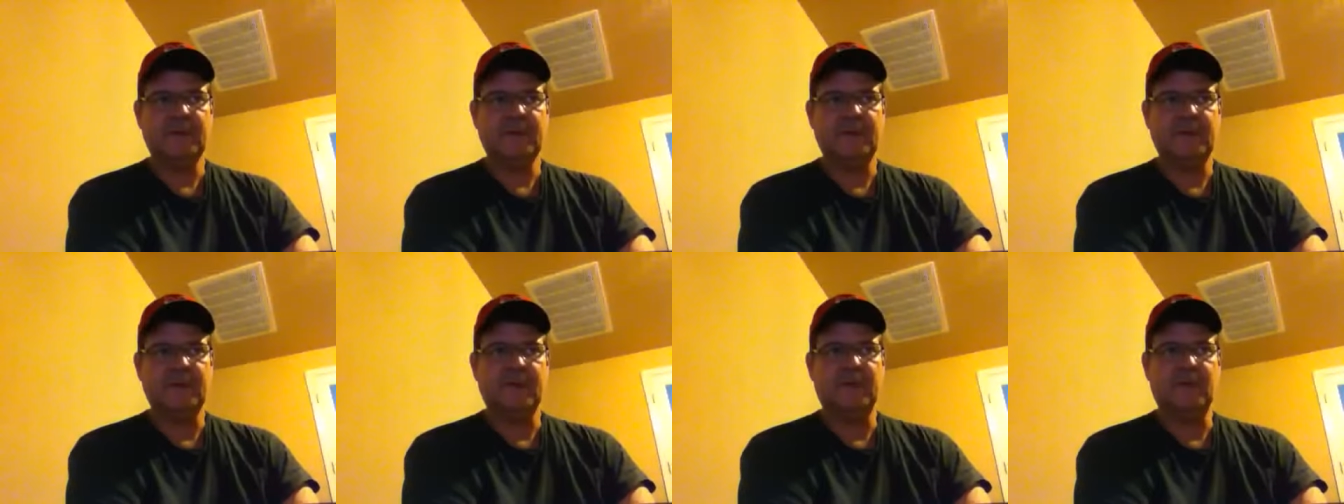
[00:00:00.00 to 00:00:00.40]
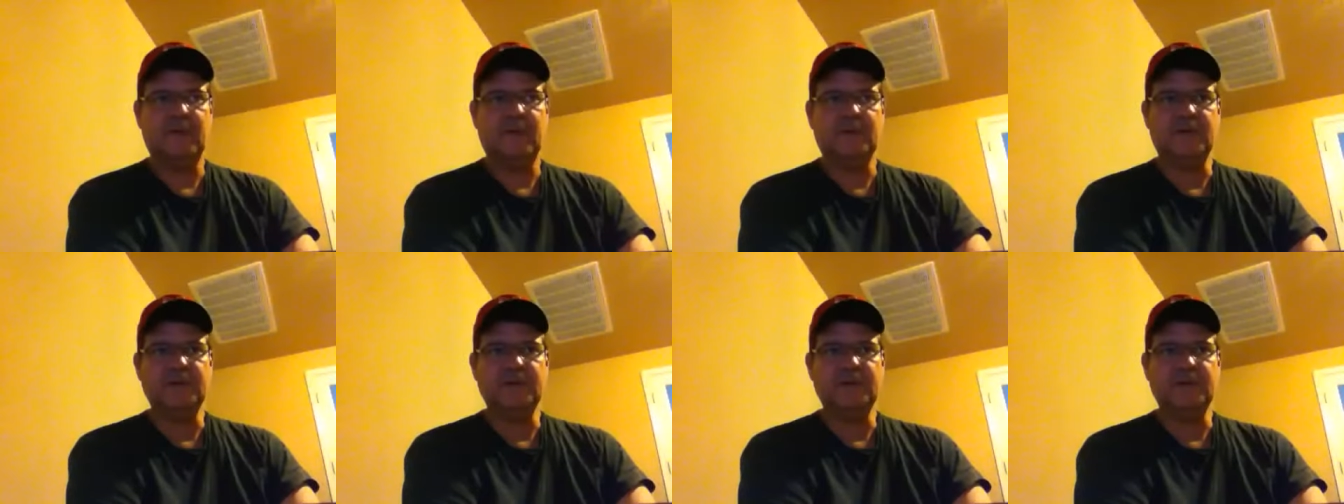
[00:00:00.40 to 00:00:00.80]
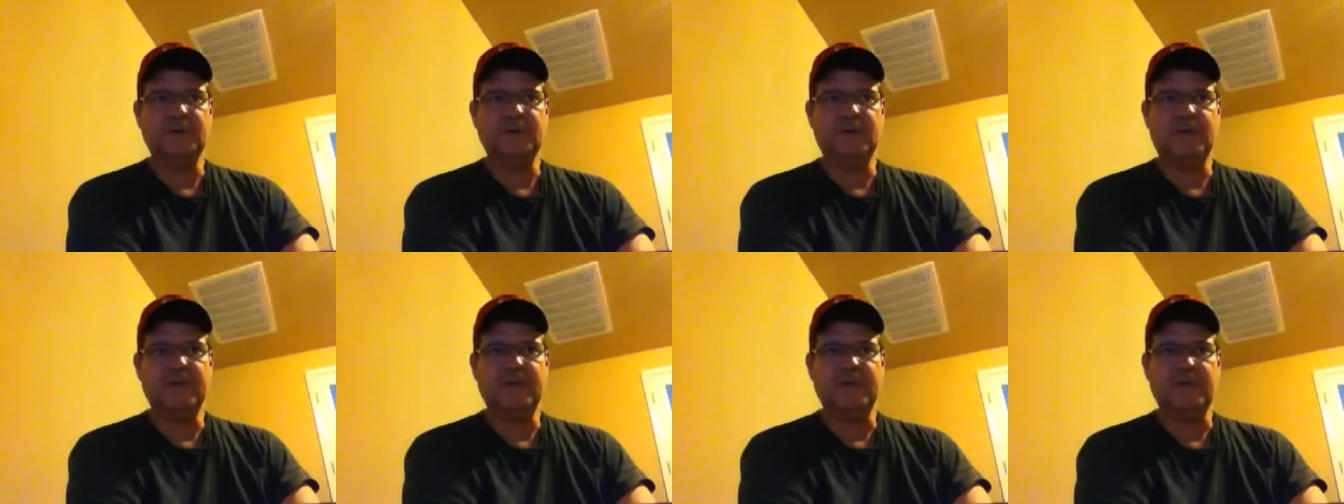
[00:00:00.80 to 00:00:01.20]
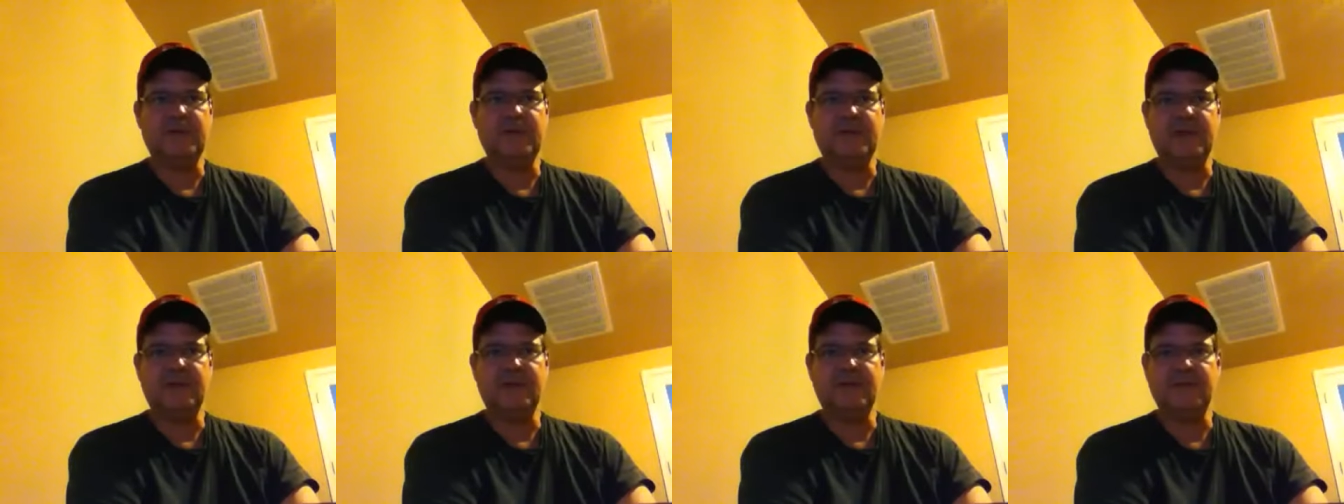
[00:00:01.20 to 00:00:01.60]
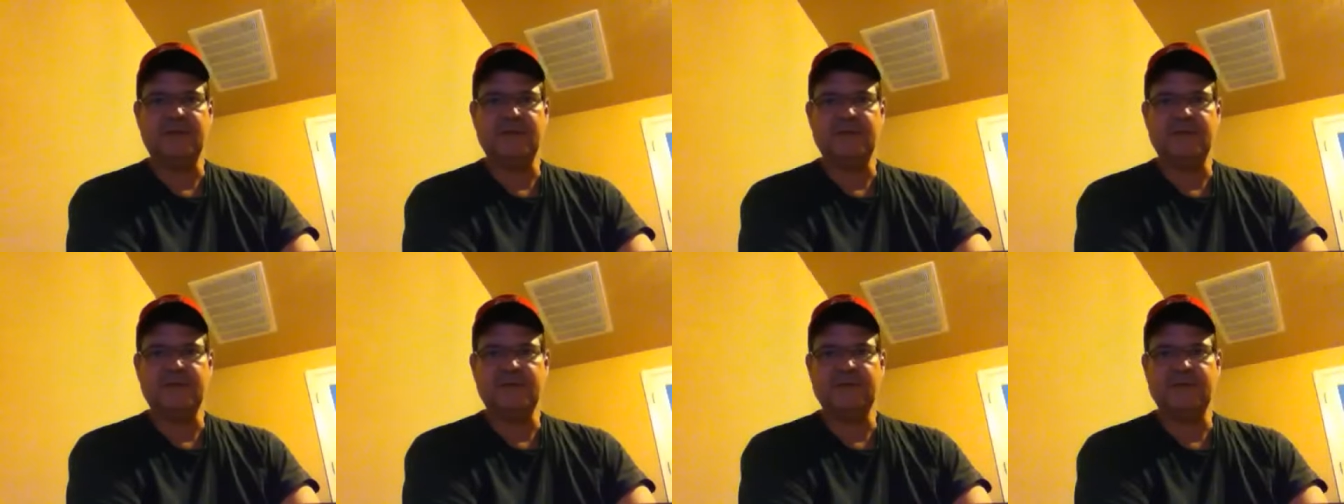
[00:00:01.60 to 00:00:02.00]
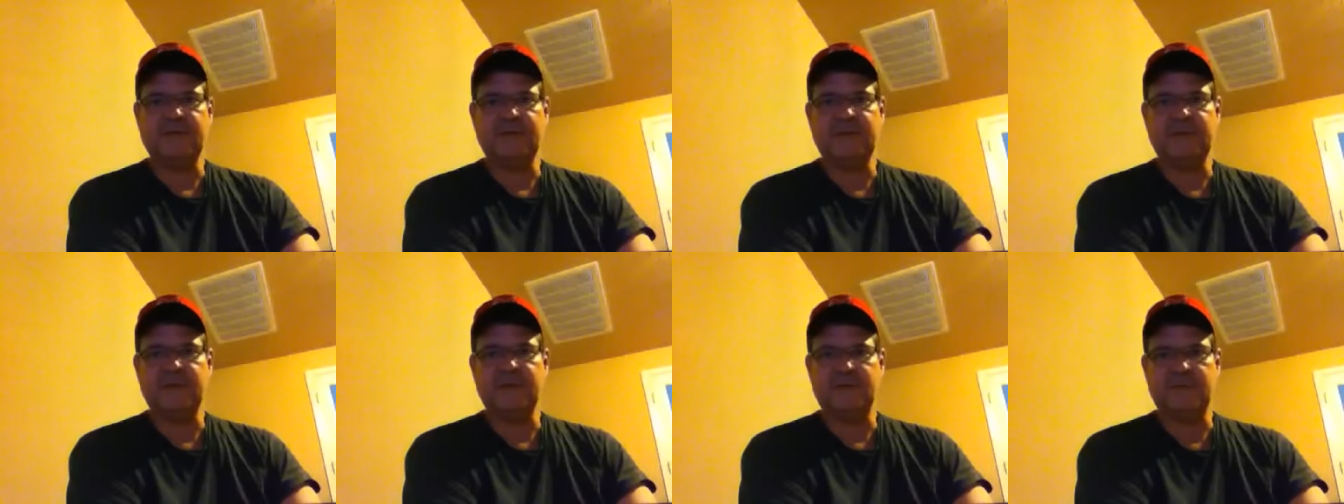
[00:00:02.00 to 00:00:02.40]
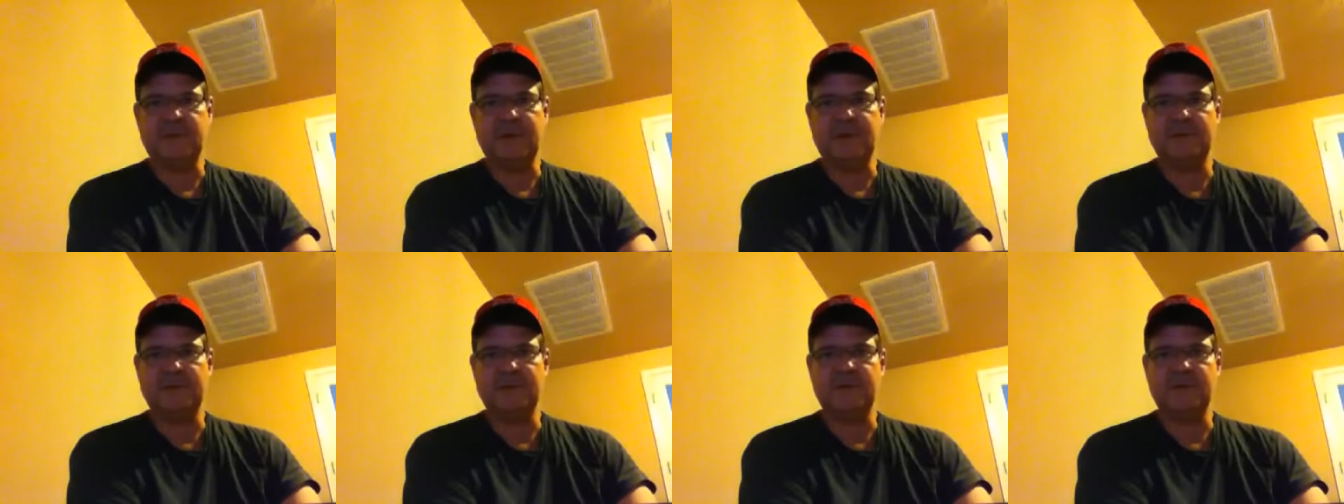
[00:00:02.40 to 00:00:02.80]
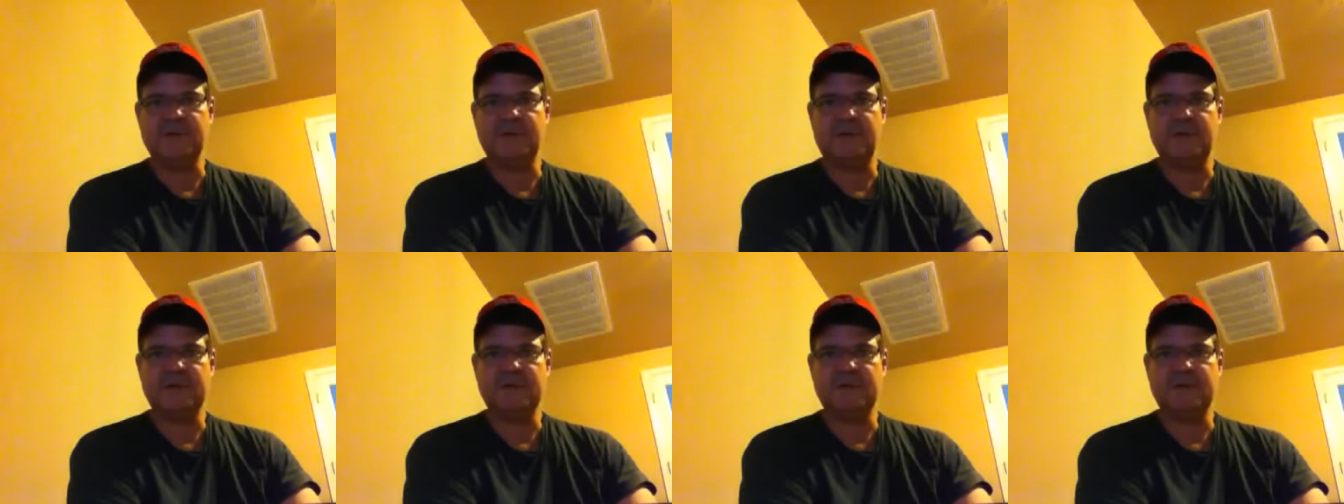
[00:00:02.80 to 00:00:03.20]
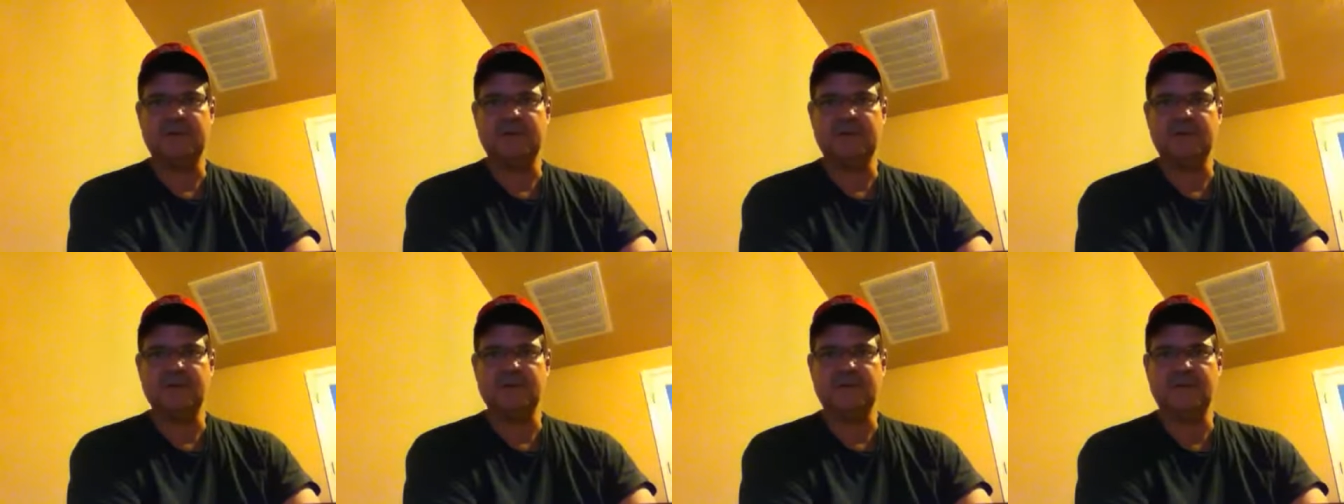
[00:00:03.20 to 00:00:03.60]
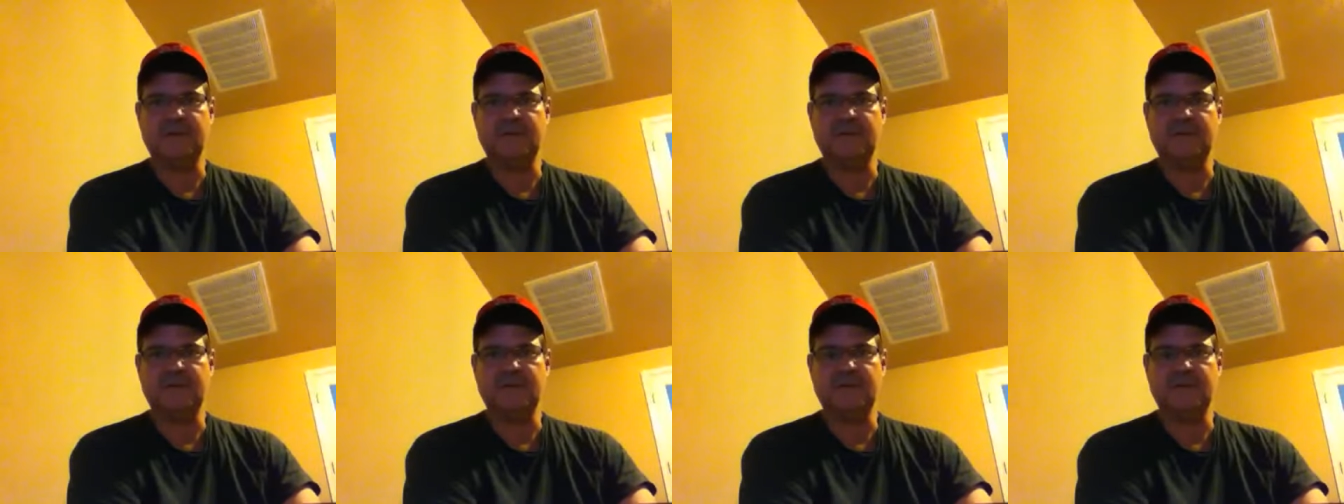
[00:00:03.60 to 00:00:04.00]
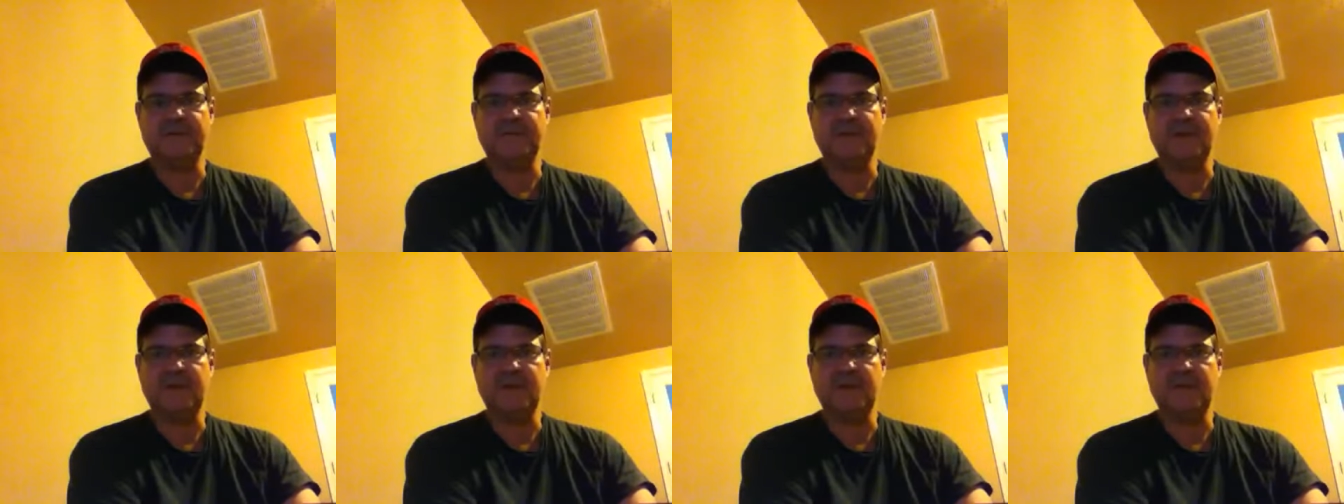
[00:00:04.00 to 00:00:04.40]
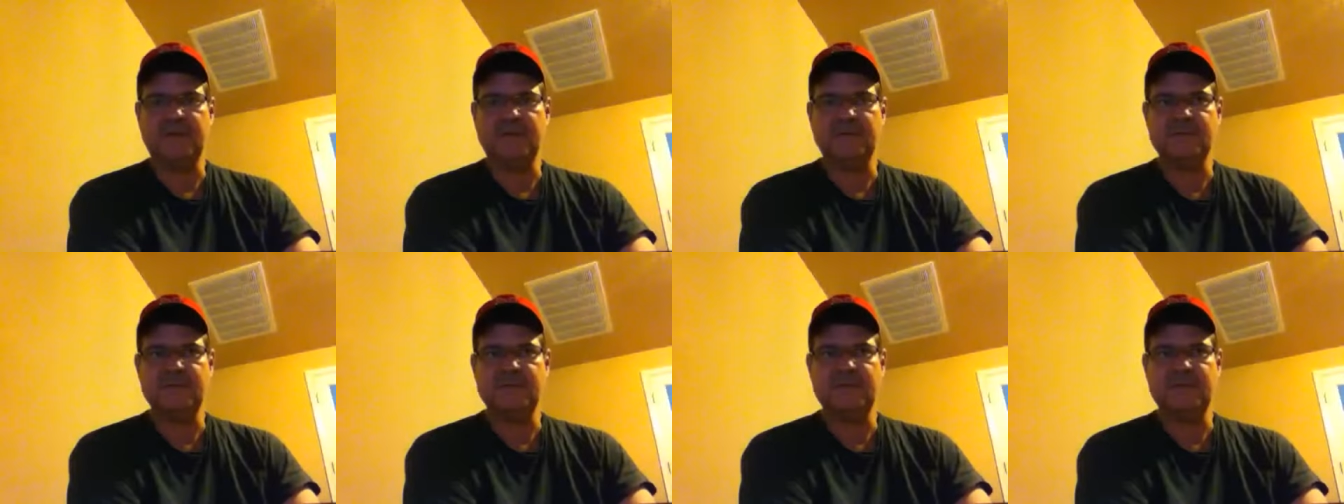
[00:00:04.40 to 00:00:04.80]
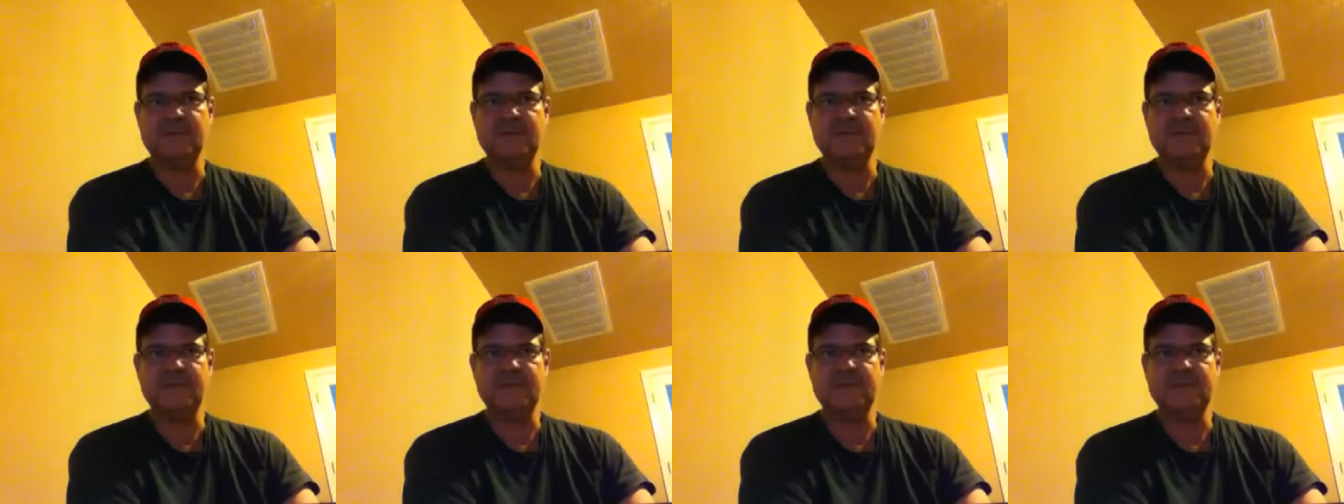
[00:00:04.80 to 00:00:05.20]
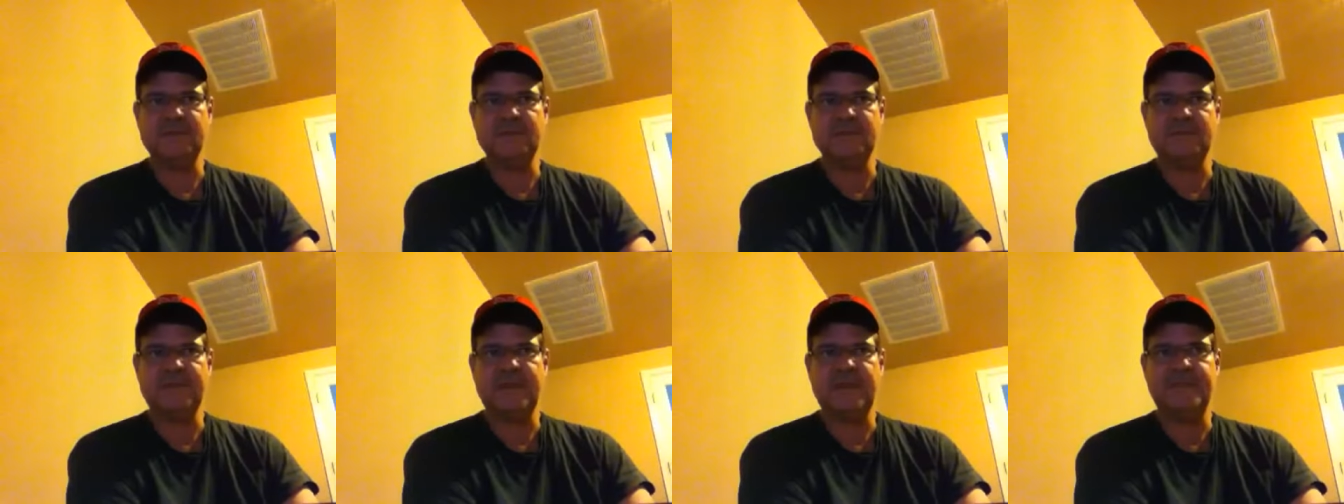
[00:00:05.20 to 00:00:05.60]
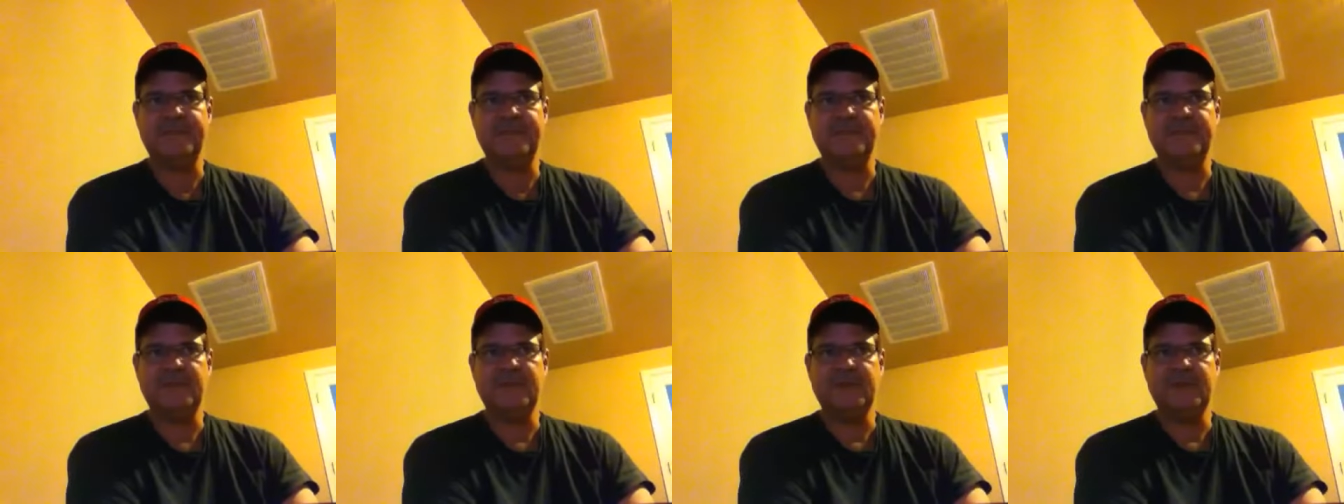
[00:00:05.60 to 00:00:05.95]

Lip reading: But what's disturbing about this, and the writer of this article goes on and says this, is that